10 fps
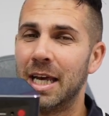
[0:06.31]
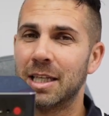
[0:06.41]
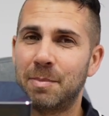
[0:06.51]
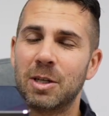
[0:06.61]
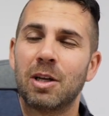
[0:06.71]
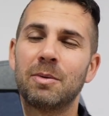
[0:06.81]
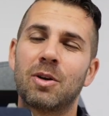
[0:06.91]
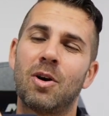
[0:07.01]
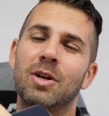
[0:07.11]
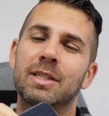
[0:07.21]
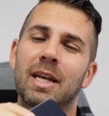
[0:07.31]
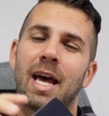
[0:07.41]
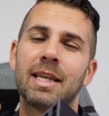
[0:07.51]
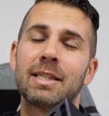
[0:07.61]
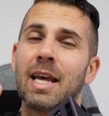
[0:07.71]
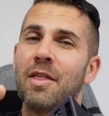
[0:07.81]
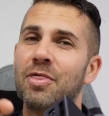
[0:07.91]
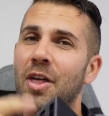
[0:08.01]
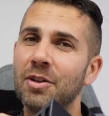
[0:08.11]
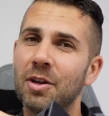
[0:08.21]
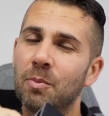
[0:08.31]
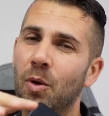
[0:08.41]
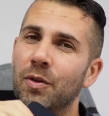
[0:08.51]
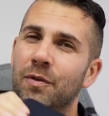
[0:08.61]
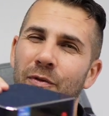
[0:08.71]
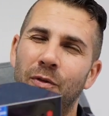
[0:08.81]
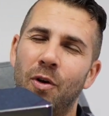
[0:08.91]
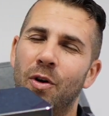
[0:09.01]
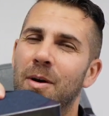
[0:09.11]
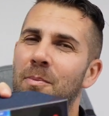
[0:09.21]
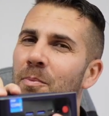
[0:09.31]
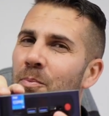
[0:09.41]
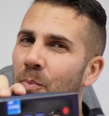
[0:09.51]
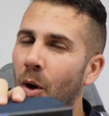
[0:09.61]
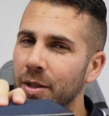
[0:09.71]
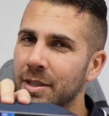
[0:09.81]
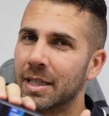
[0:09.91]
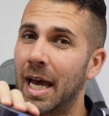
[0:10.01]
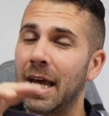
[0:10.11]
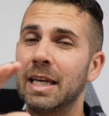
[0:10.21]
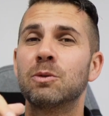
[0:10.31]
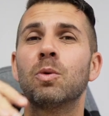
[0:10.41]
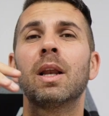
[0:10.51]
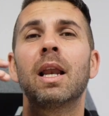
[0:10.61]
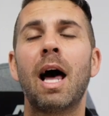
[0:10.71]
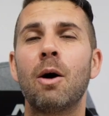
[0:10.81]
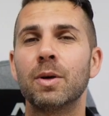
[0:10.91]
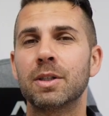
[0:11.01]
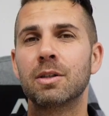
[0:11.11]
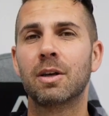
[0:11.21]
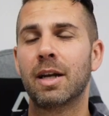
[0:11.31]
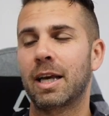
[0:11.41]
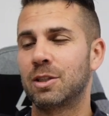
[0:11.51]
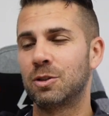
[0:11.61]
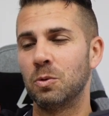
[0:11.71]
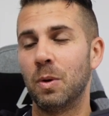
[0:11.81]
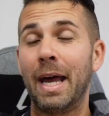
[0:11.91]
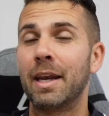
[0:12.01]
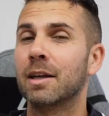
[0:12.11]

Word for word: especially because it has a Thunderbolt 4 port and it will allow us to connect to an